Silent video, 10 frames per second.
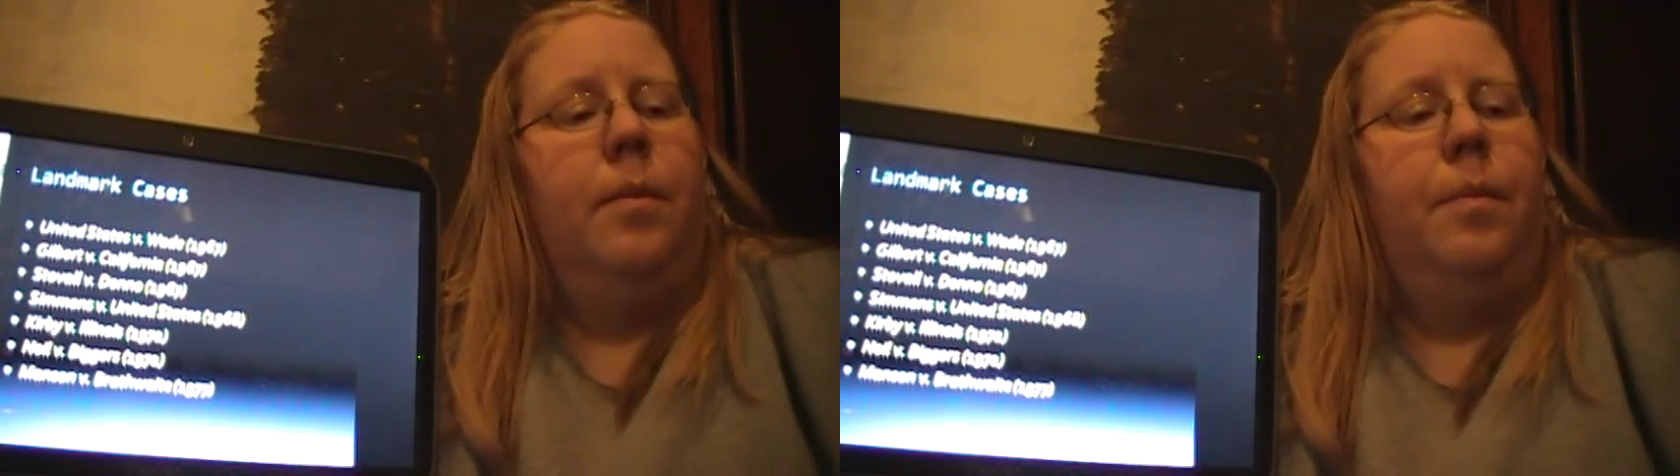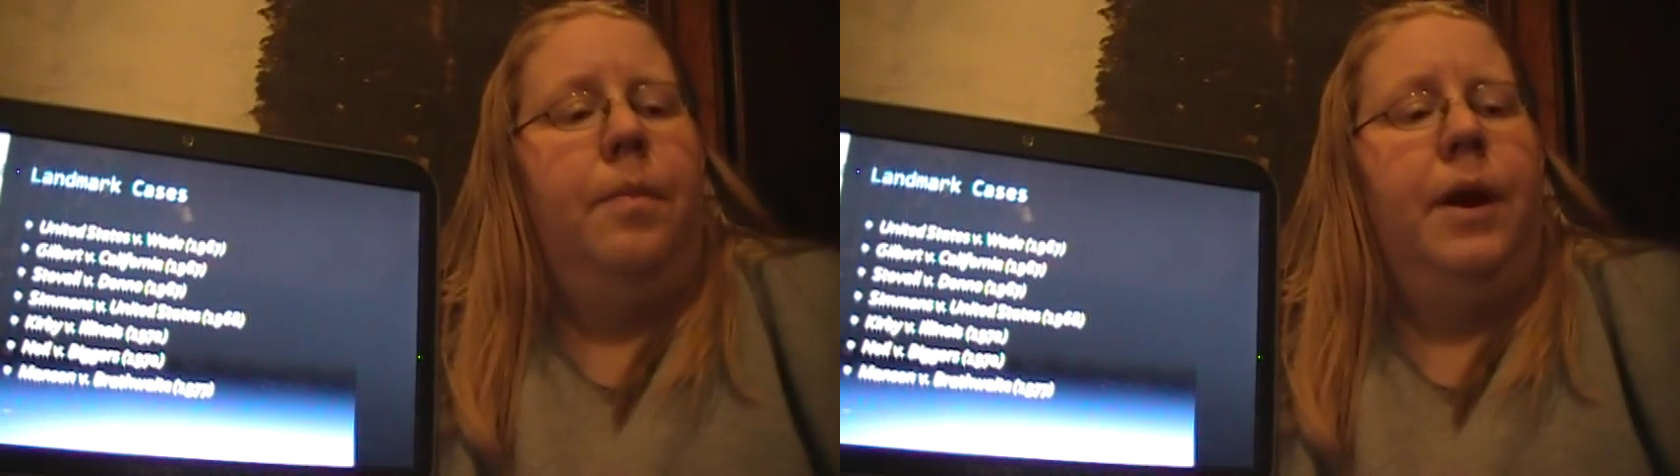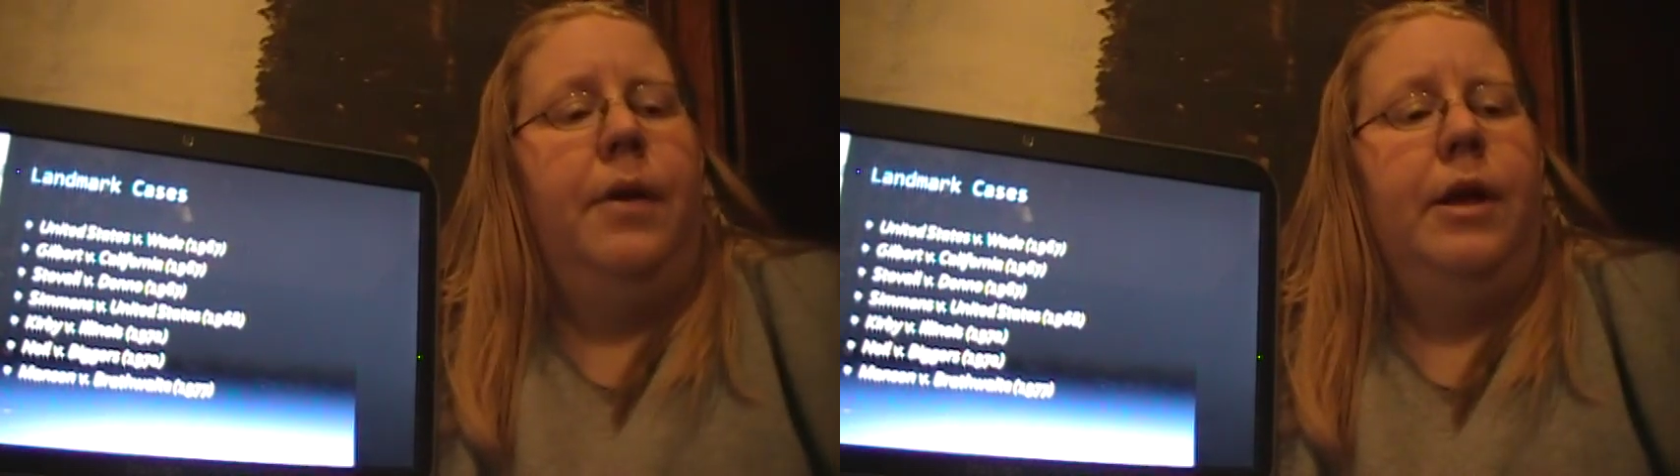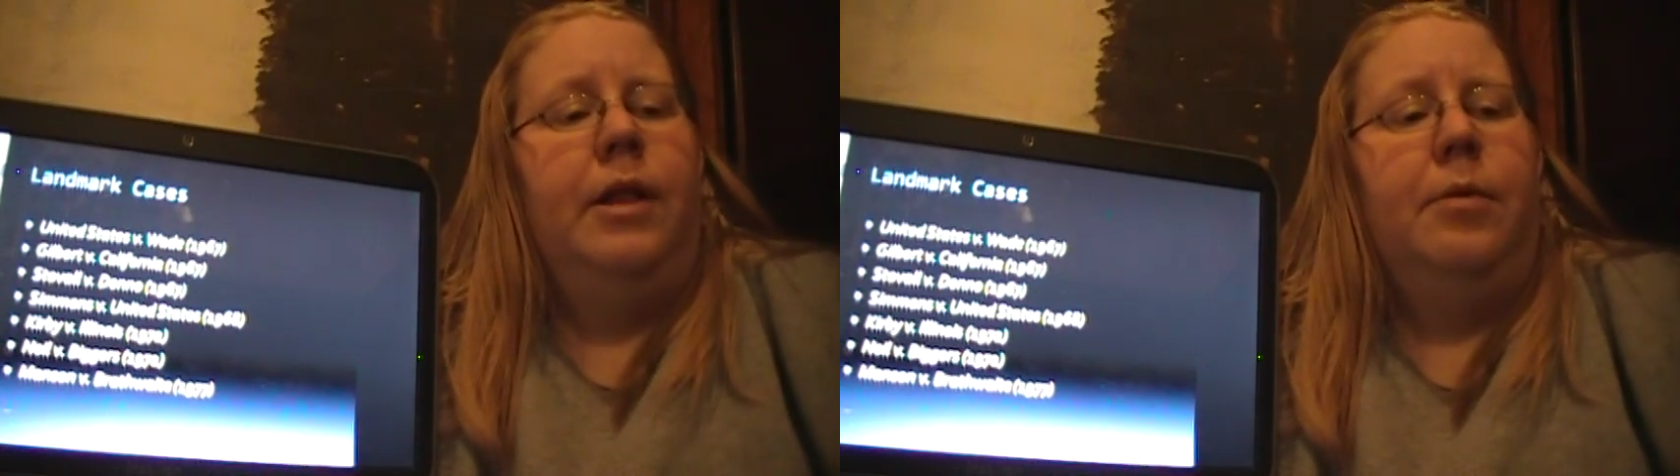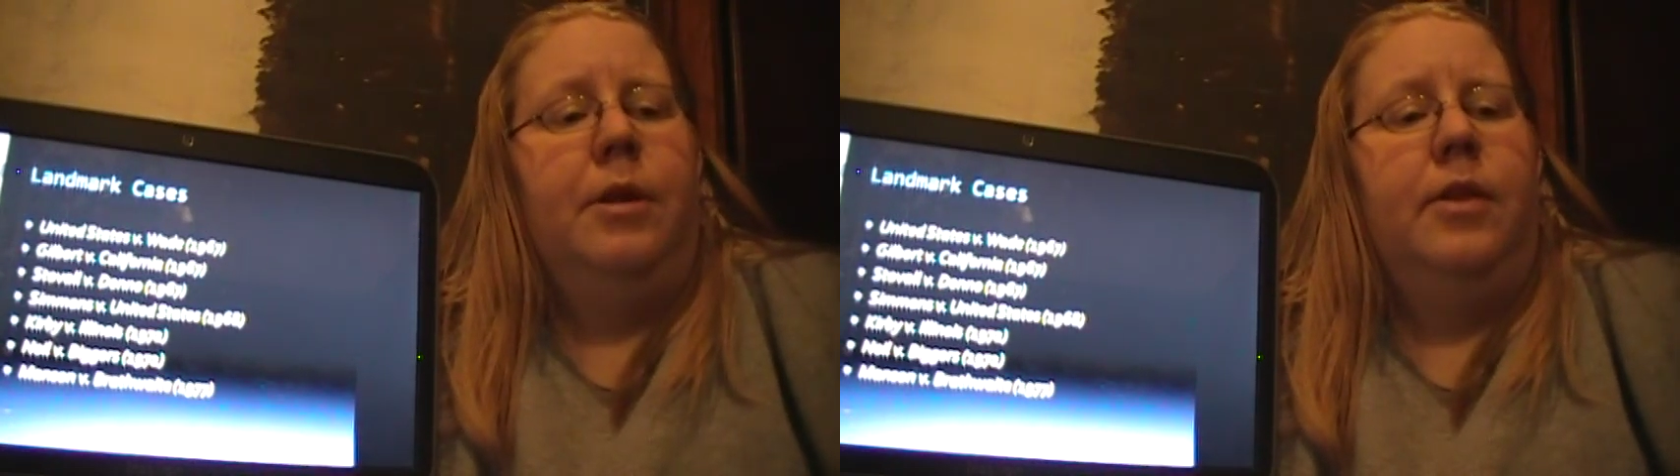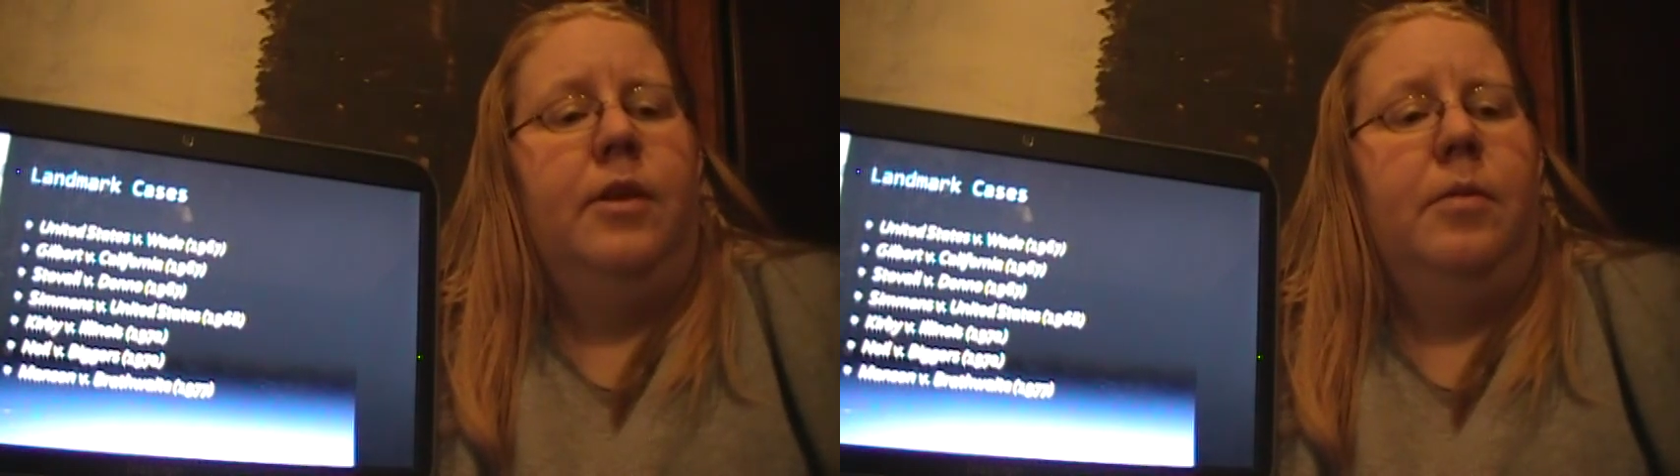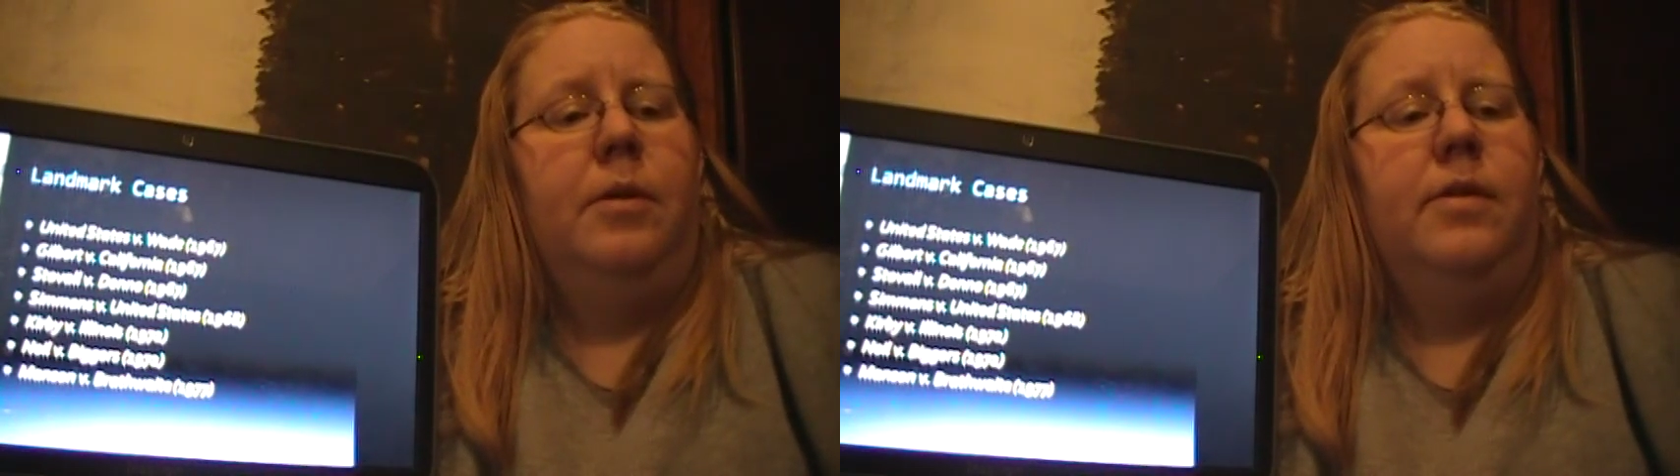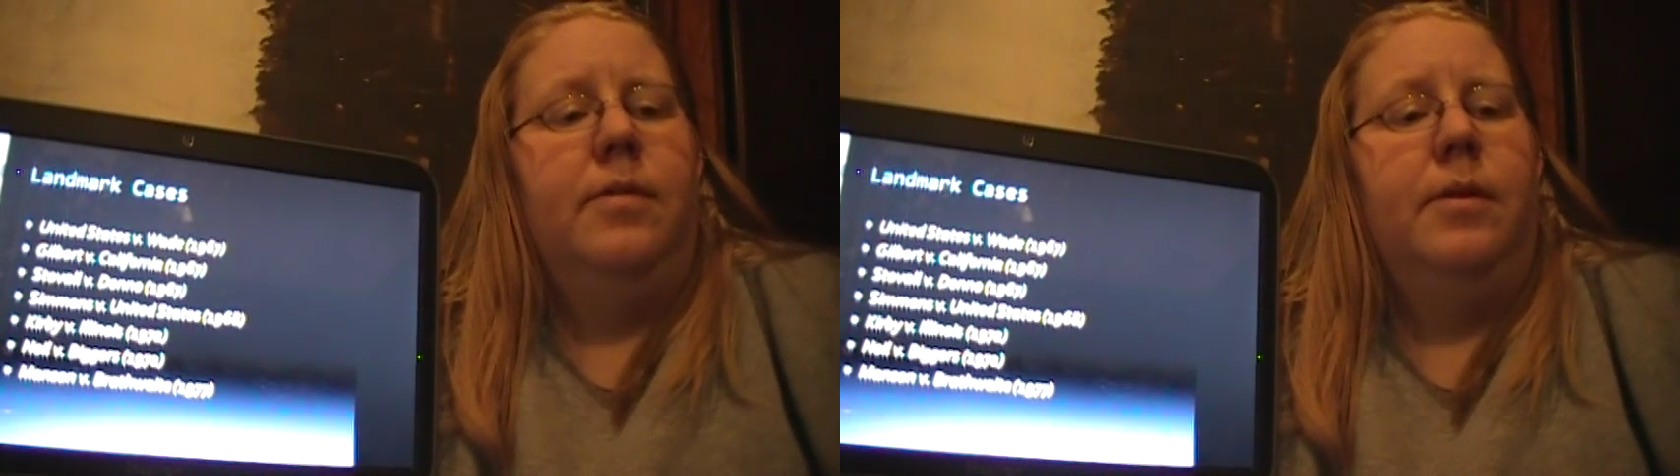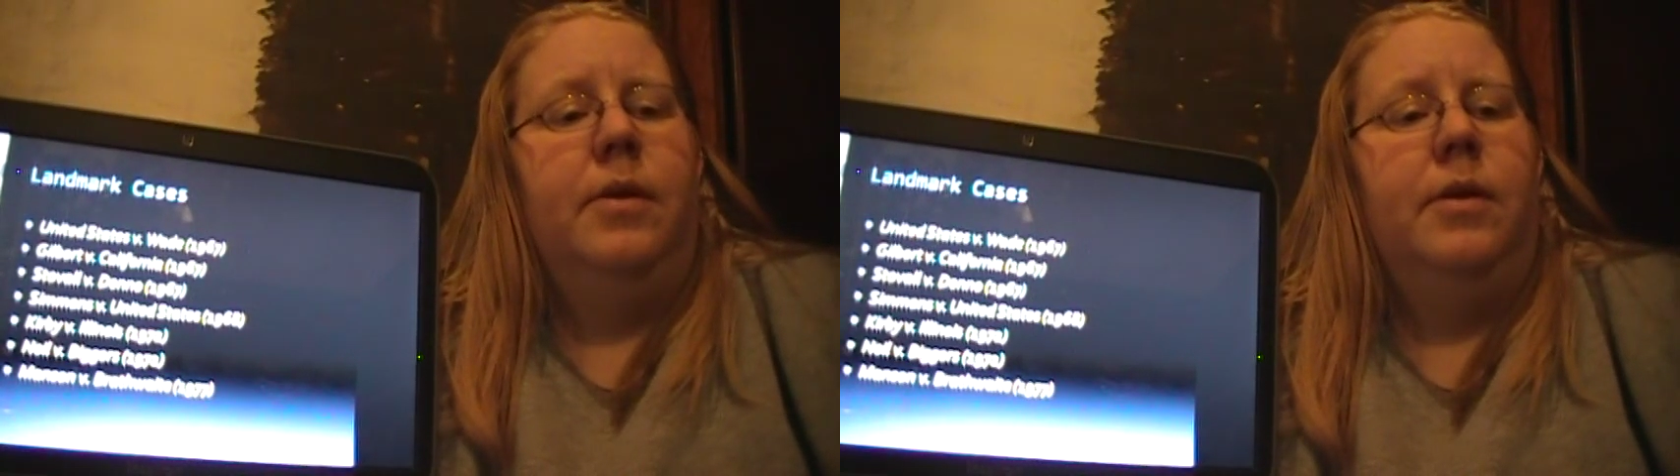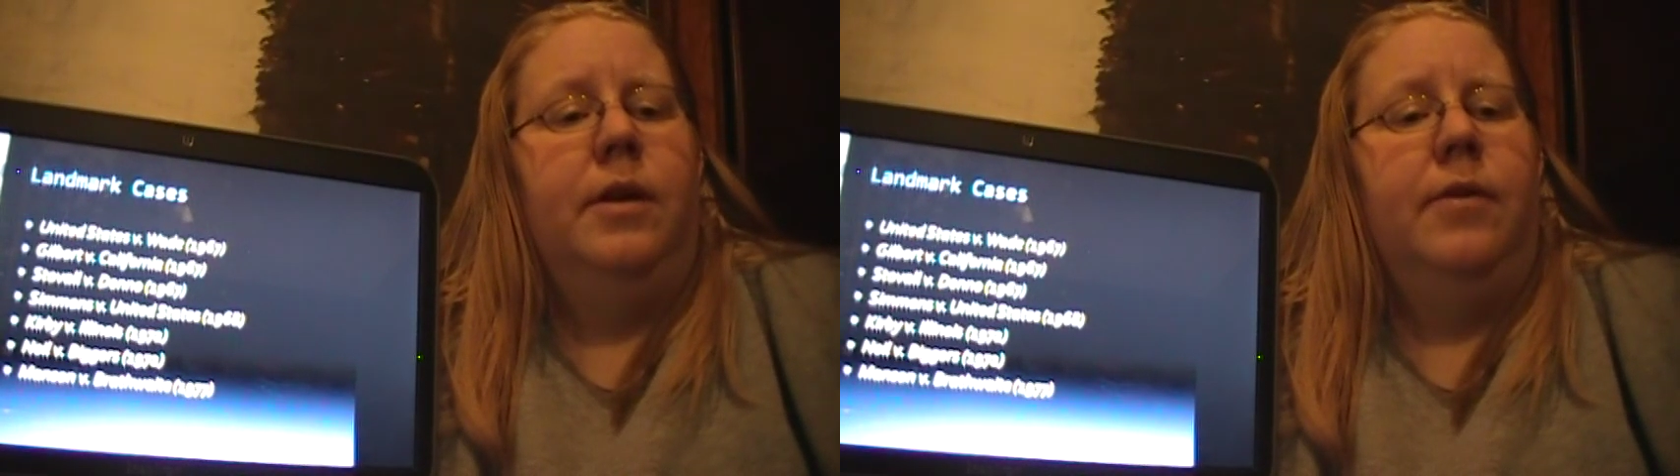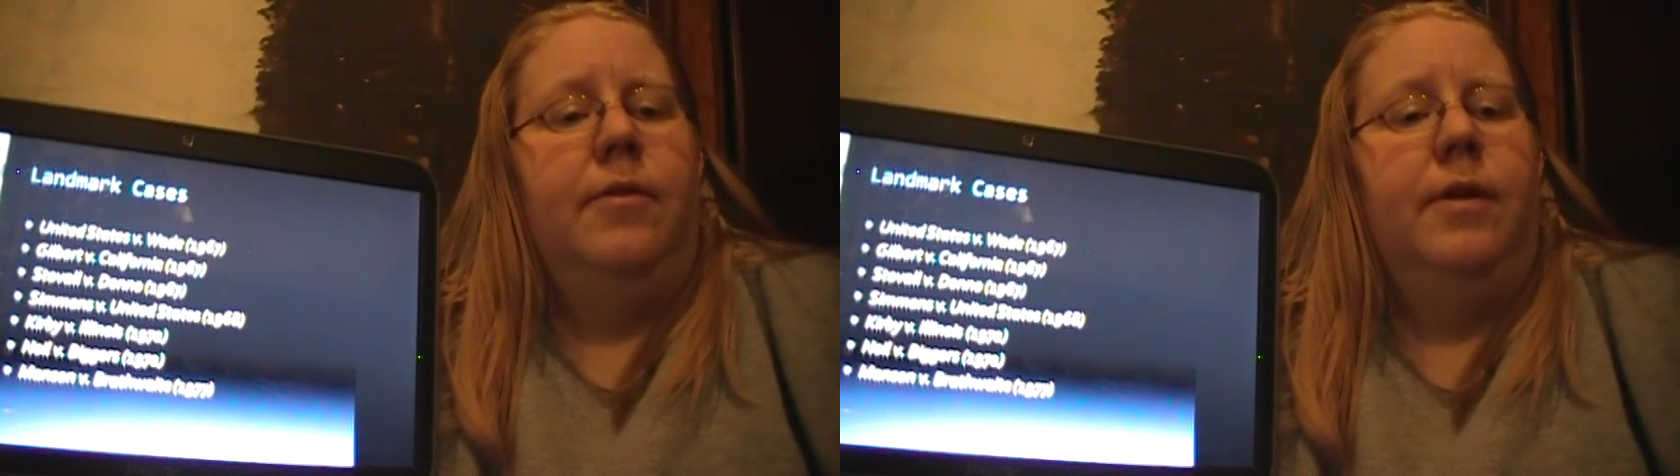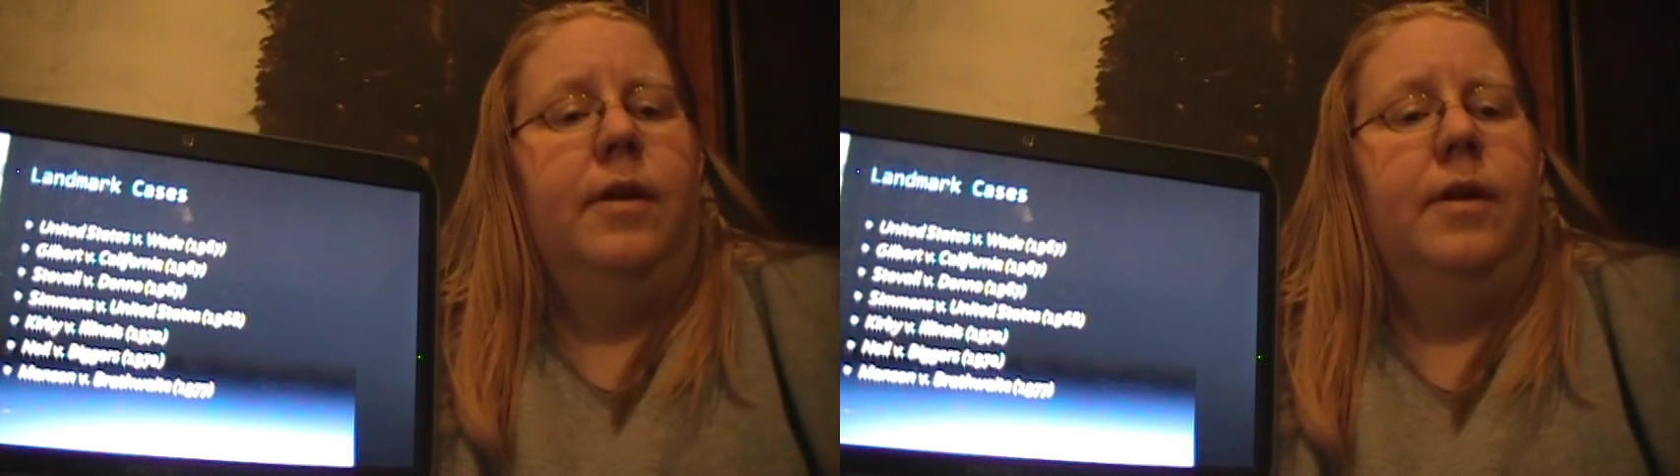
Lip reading: Perry limited the admissibility of